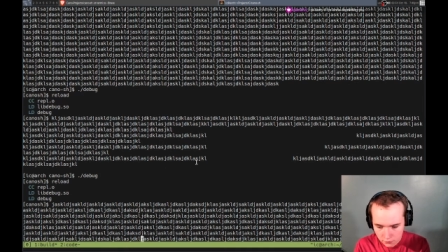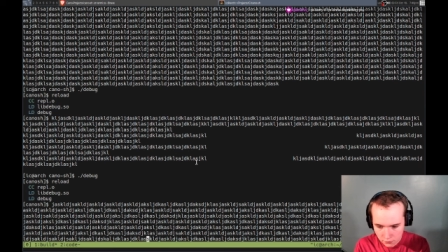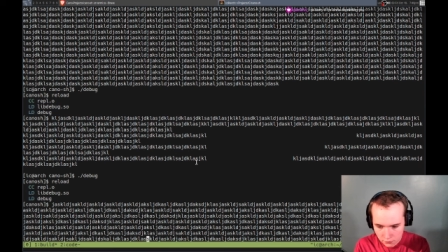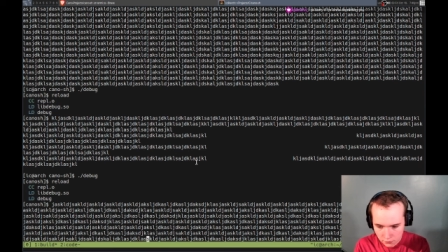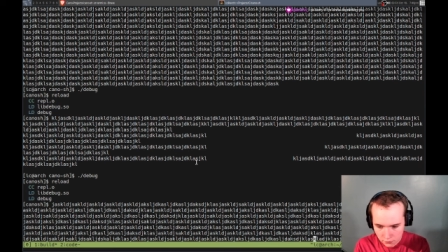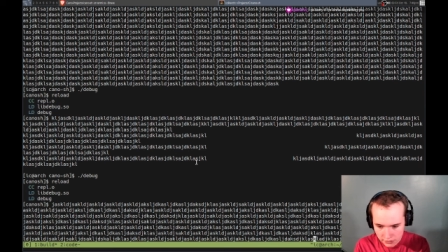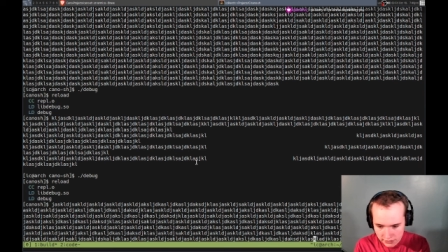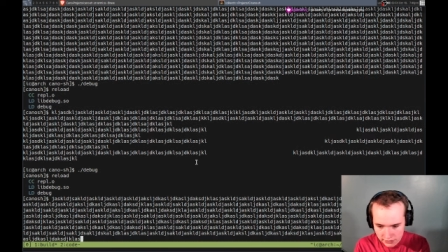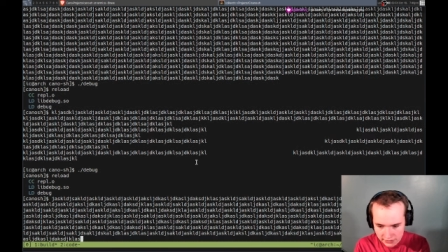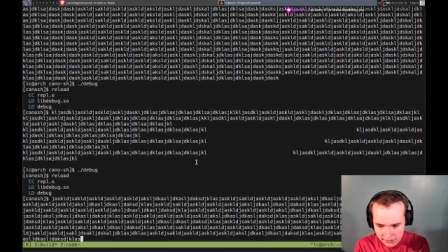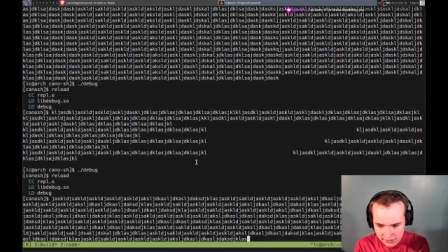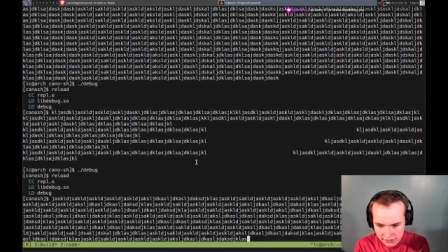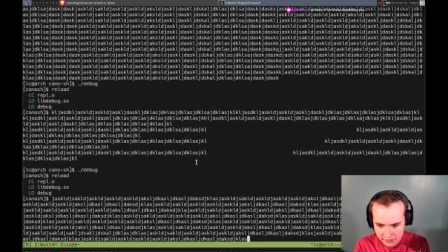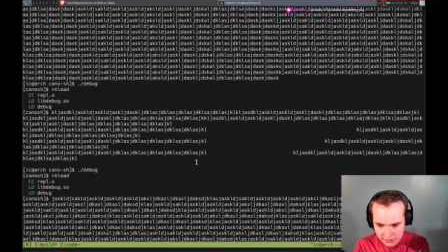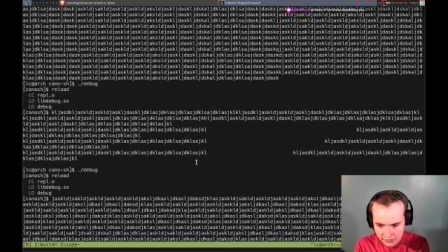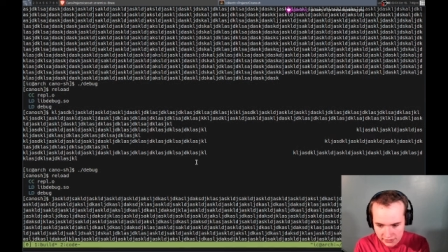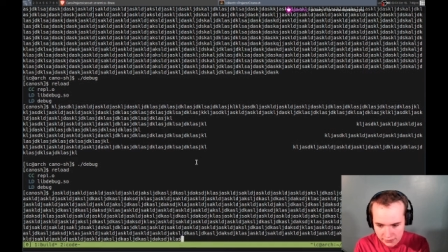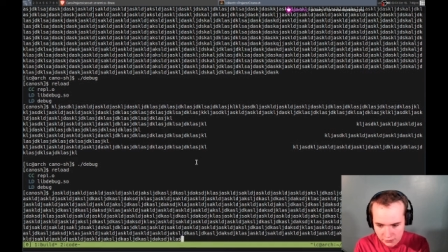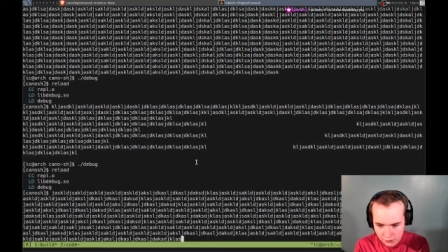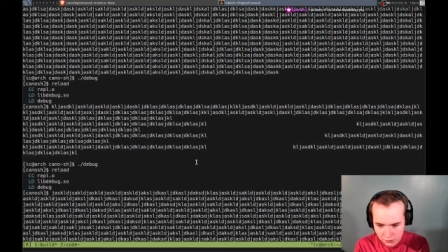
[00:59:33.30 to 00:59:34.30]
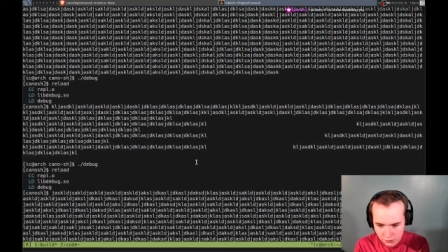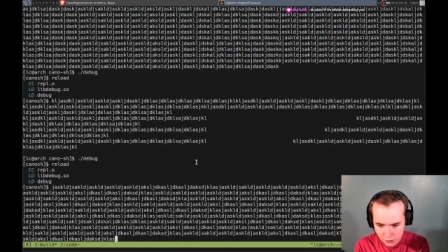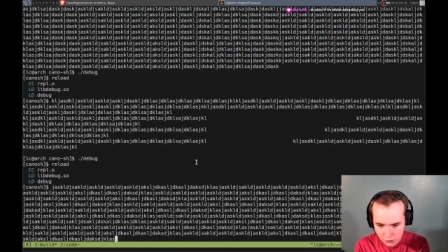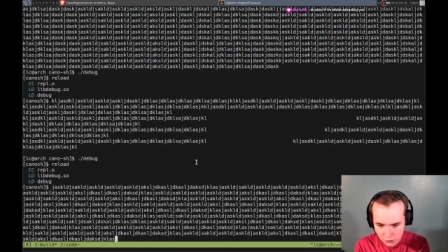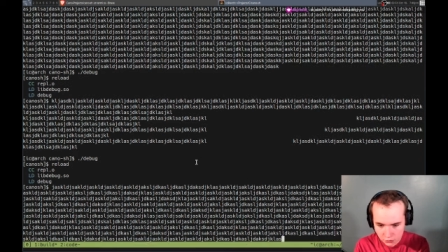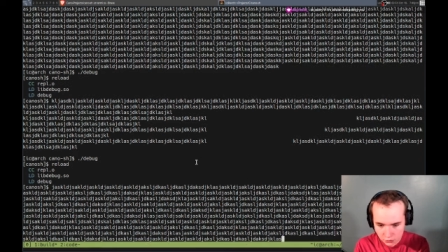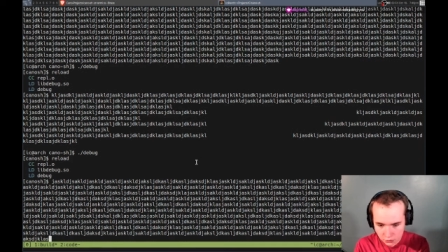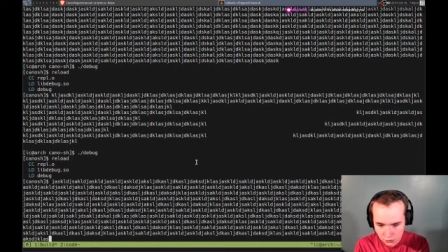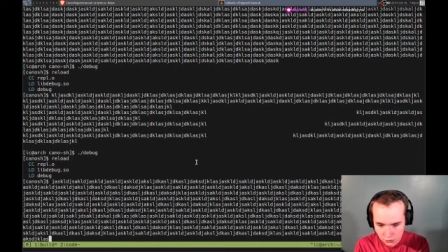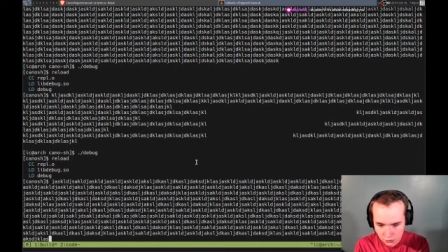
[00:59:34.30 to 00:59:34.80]
doesn't seem
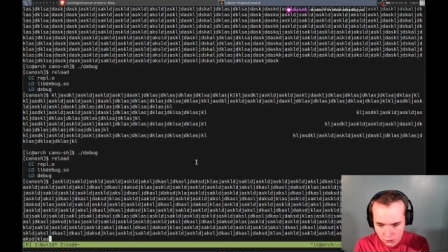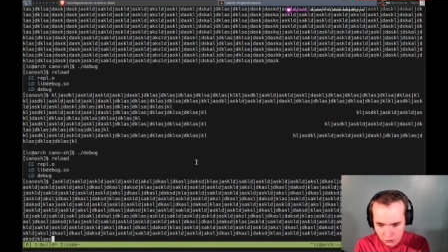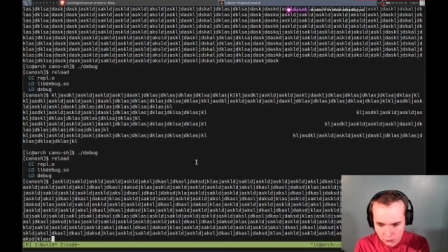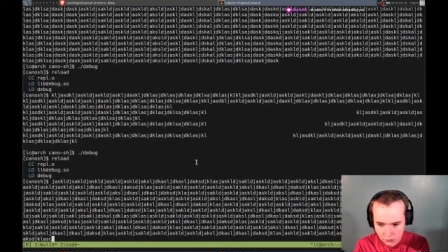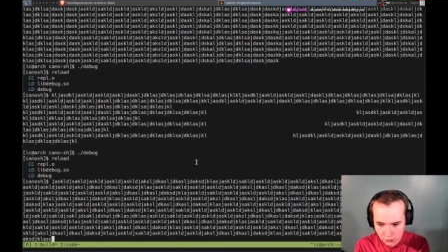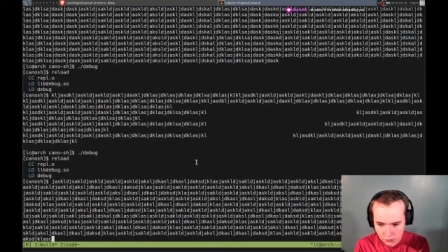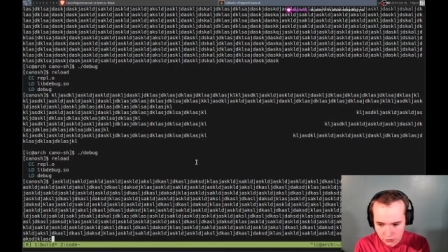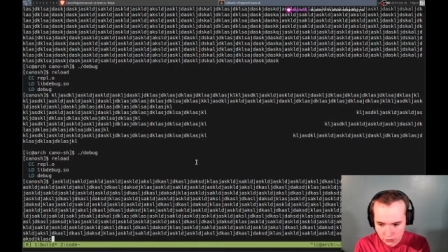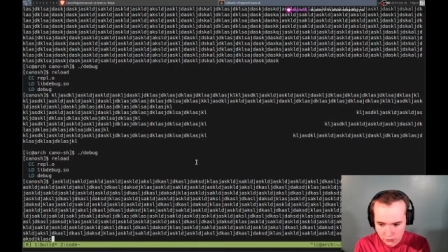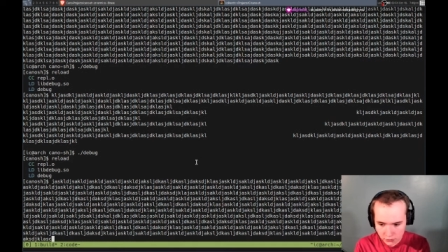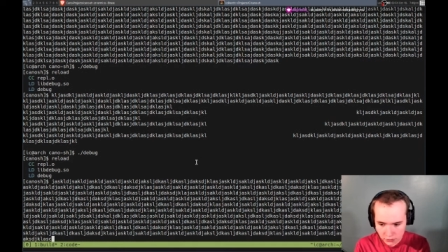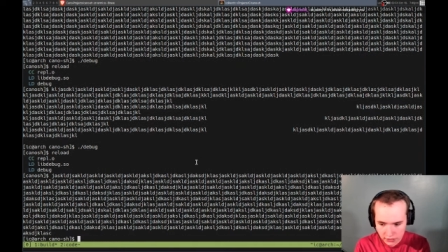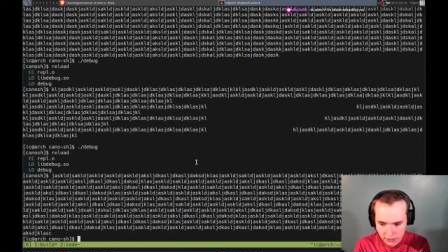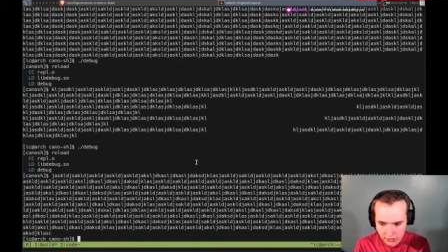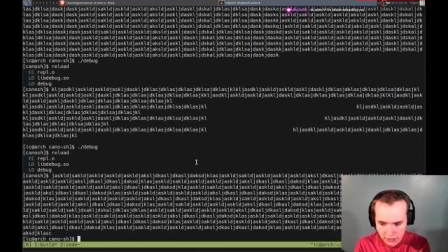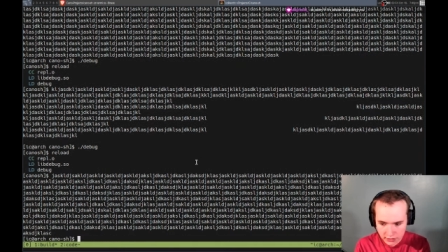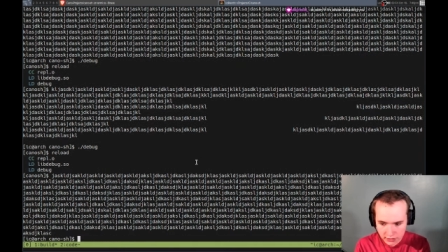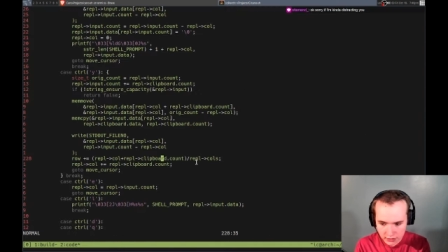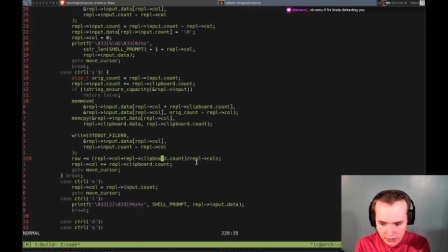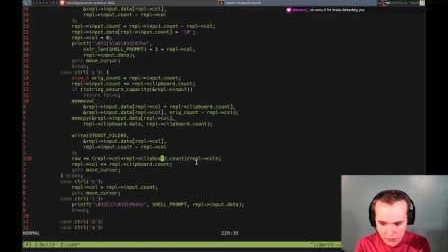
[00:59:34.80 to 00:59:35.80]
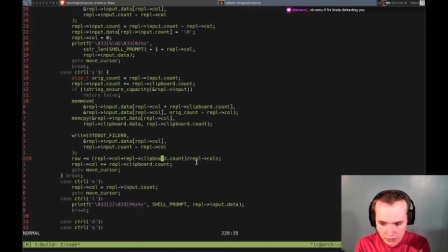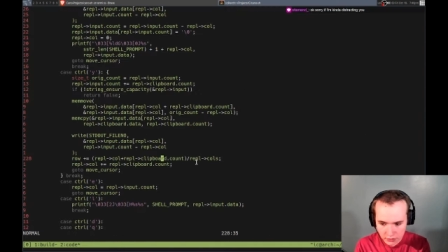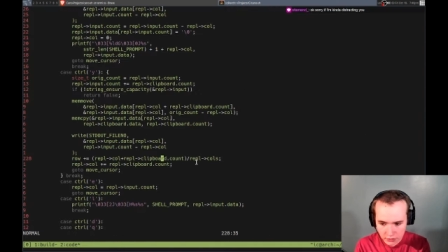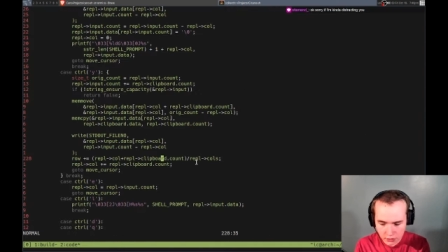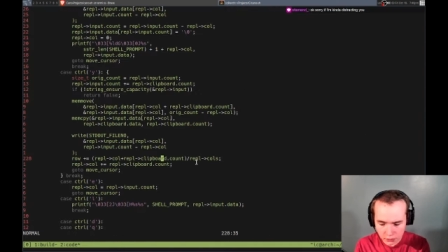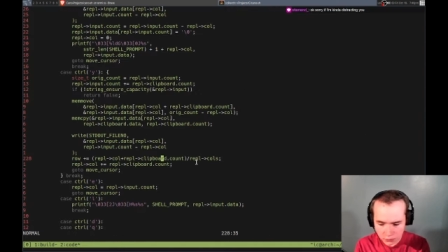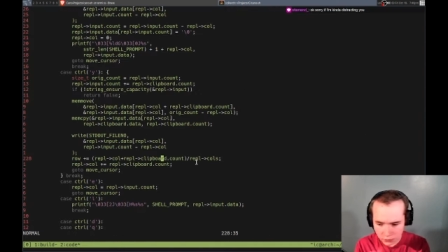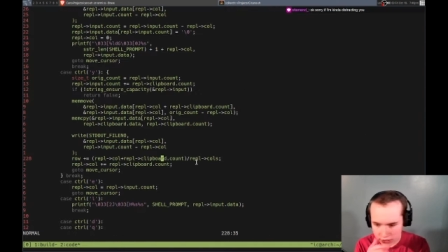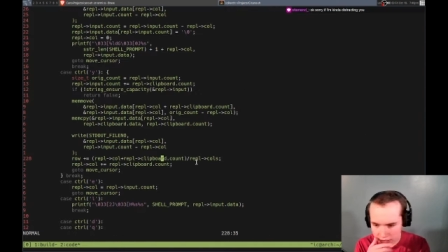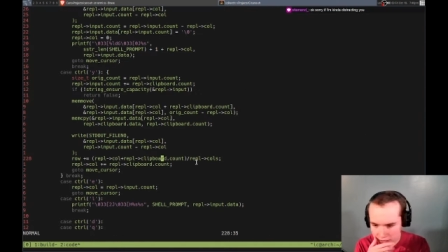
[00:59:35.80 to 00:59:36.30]
to go to a new line
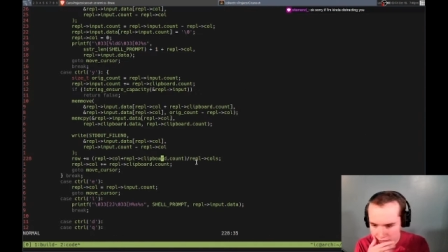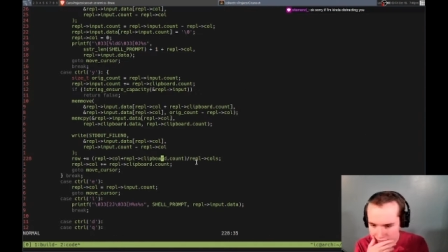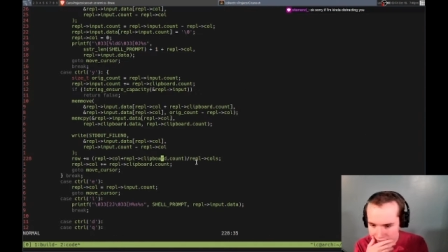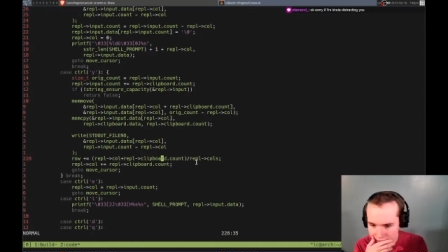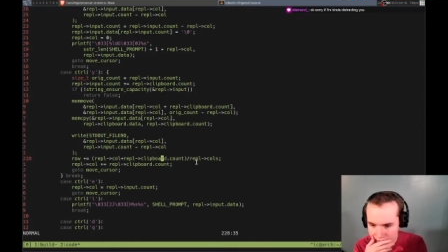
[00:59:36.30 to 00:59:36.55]
always.